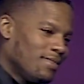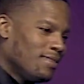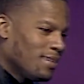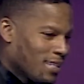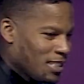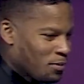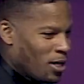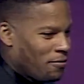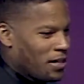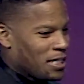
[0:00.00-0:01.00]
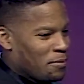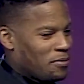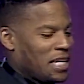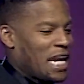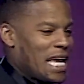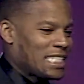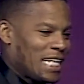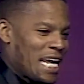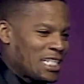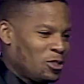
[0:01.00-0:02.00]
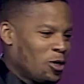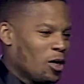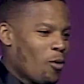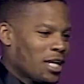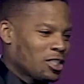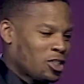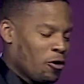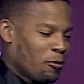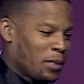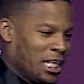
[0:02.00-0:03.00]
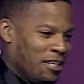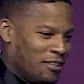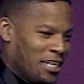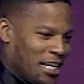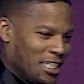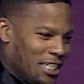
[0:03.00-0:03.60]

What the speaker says: Look at this motherfucker, them thick-ass glasses. You could have watched a show from Cleveland, huh?